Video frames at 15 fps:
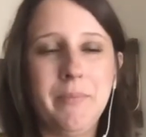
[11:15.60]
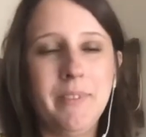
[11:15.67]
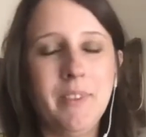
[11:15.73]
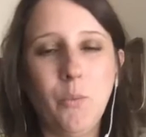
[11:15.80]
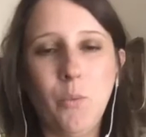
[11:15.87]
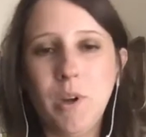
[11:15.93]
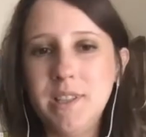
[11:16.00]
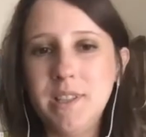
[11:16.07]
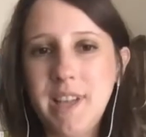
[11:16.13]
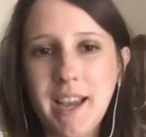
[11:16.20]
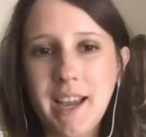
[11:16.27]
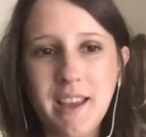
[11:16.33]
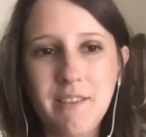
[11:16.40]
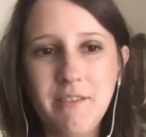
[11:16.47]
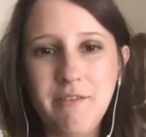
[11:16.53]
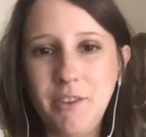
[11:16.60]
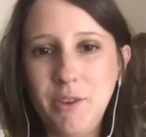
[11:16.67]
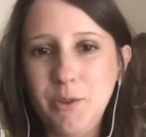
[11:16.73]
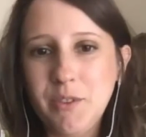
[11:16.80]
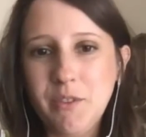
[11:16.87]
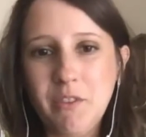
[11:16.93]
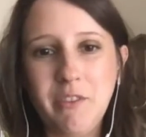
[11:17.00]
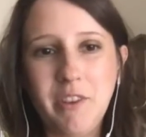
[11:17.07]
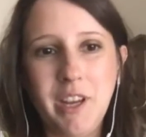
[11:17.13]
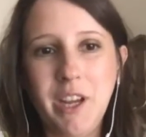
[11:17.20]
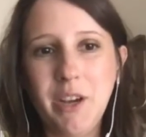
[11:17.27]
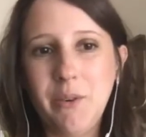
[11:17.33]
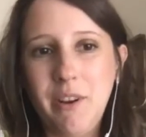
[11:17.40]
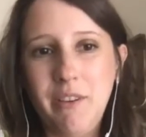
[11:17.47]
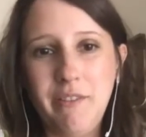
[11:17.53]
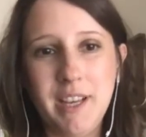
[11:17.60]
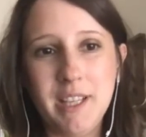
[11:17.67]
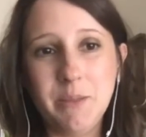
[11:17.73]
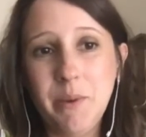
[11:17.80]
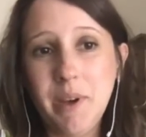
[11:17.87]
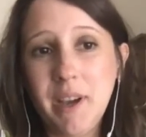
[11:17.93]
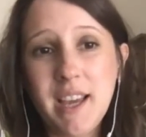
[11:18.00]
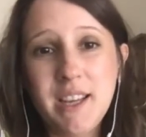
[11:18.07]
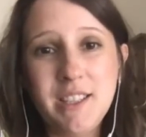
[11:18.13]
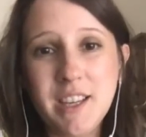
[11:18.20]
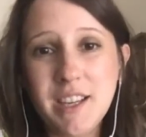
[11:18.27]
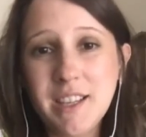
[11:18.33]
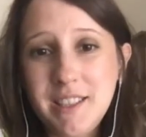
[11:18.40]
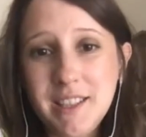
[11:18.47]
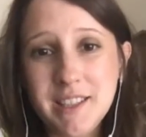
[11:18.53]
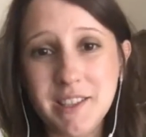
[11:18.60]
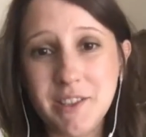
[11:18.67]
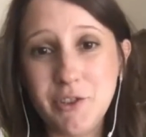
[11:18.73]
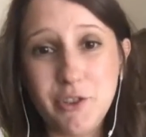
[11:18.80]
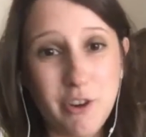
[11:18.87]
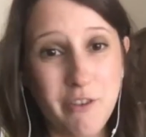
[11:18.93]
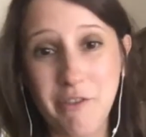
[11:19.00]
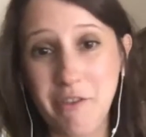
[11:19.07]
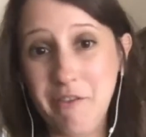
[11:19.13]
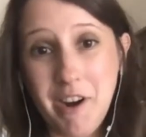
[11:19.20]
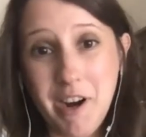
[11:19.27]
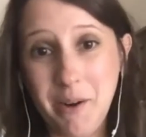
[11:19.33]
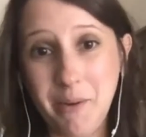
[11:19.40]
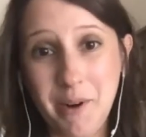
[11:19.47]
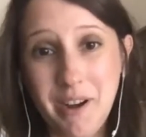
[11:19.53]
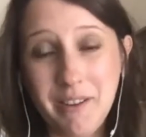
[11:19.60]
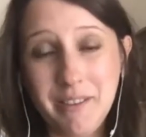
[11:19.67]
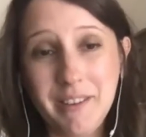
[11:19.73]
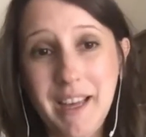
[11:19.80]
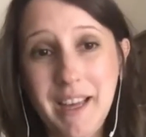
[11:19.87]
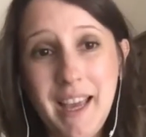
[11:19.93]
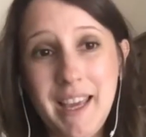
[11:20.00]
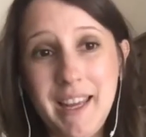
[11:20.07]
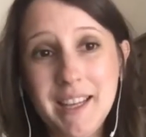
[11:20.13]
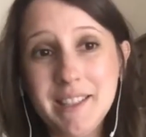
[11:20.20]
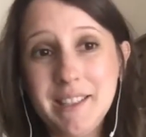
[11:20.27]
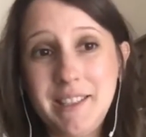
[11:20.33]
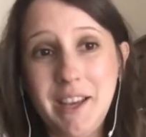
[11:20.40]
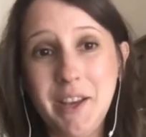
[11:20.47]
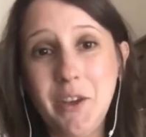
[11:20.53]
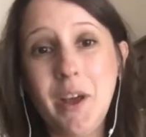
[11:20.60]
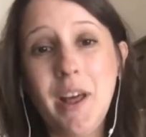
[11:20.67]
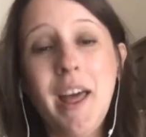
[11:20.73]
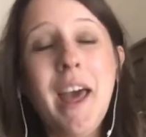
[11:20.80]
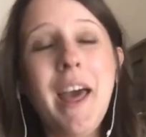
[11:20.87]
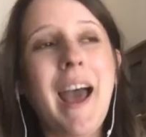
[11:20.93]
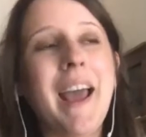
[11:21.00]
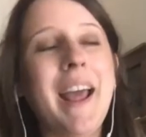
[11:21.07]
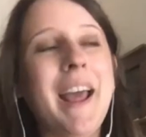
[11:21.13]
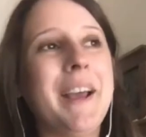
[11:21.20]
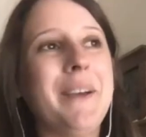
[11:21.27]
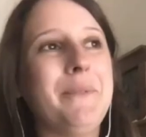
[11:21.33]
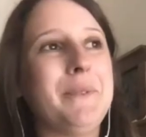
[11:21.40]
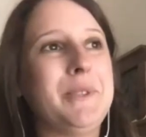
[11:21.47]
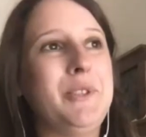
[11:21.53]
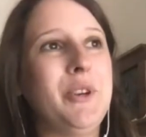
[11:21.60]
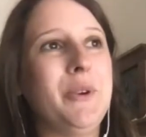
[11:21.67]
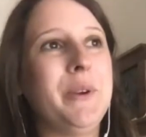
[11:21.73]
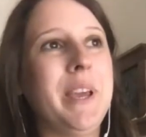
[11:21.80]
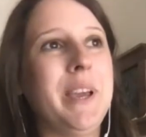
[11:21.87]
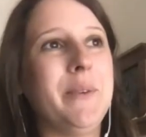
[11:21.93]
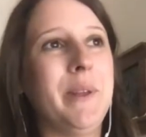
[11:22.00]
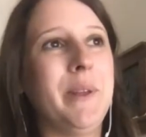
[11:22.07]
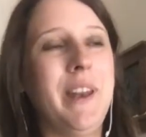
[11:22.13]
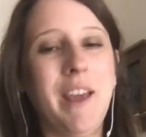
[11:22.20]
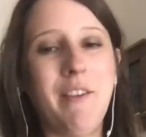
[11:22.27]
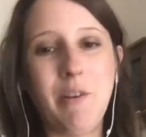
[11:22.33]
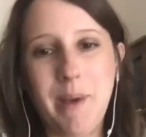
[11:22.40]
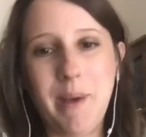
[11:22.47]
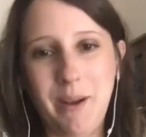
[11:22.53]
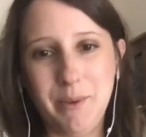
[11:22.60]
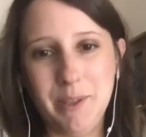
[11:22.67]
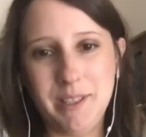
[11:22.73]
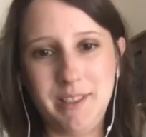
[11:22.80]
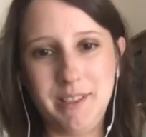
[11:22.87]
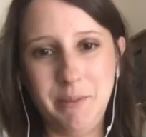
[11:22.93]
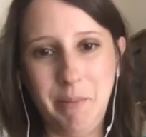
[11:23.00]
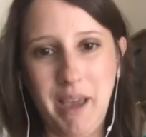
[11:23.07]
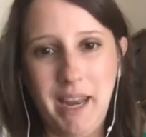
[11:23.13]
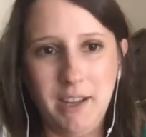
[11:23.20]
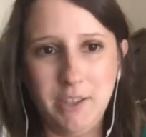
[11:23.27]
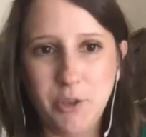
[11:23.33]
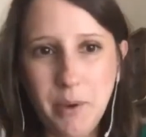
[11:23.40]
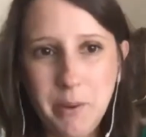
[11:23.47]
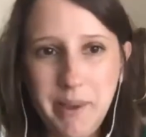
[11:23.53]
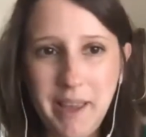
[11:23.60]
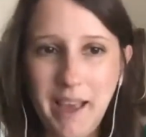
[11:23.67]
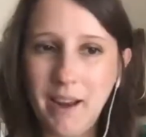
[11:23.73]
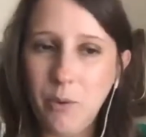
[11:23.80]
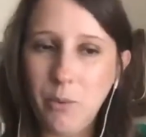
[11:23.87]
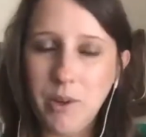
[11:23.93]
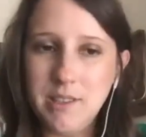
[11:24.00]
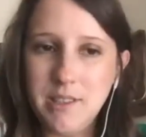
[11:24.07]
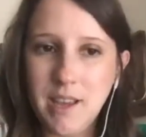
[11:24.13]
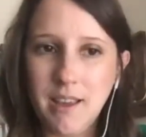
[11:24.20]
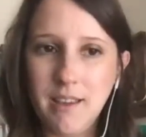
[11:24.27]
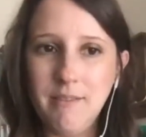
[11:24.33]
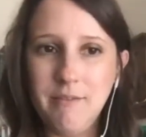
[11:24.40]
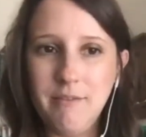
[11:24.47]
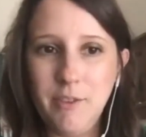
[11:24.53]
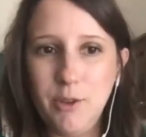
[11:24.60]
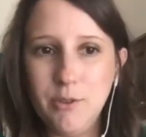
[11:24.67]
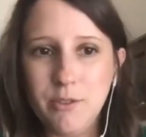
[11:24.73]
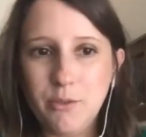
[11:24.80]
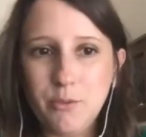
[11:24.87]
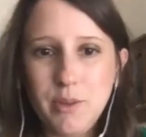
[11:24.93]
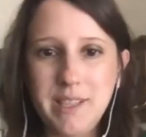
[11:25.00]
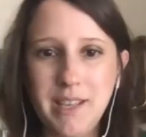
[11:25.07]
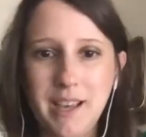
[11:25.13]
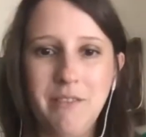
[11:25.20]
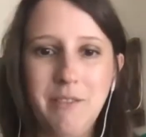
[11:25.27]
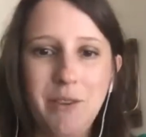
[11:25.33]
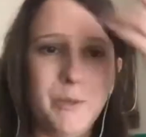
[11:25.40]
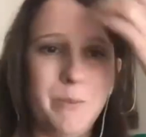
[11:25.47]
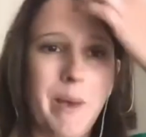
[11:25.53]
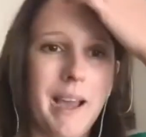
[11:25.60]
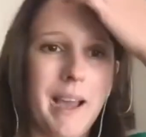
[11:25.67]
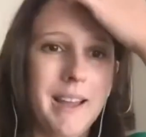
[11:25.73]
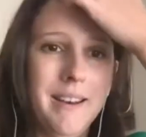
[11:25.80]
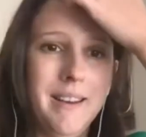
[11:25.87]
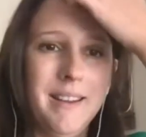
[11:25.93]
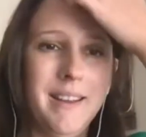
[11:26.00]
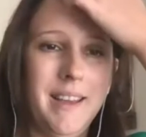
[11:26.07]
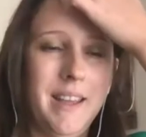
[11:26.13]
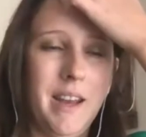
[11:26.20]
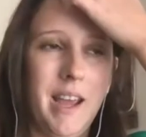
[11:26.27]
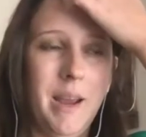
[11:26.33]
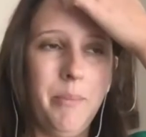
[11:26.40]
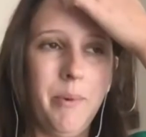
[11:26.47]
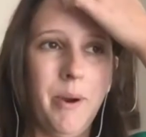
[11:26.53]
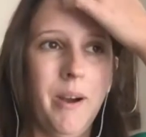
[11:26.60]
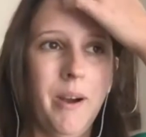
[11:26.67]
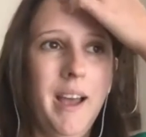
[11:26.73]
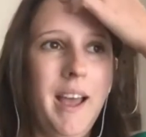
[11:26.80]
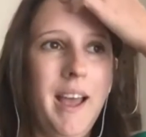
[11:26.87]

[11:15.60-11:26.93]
1 second views of a video on Facebook, it just doesn't serve you very well. It doesn't tell you. I was joking when everybody was debating, should we be counting 1 second views or 3 second views back in April?